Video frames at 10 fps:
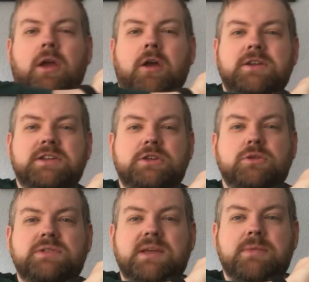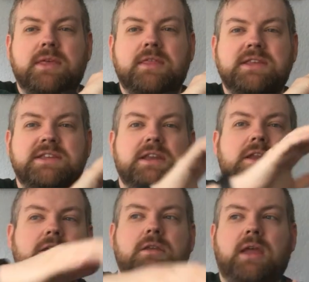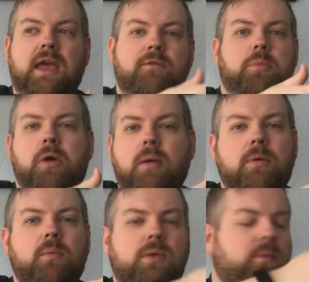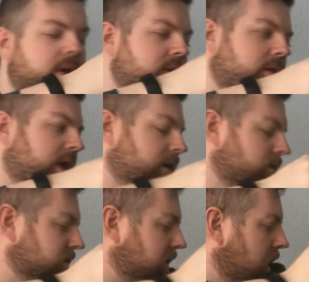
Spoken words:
hard to do something that didn't have a problem with one of the letters.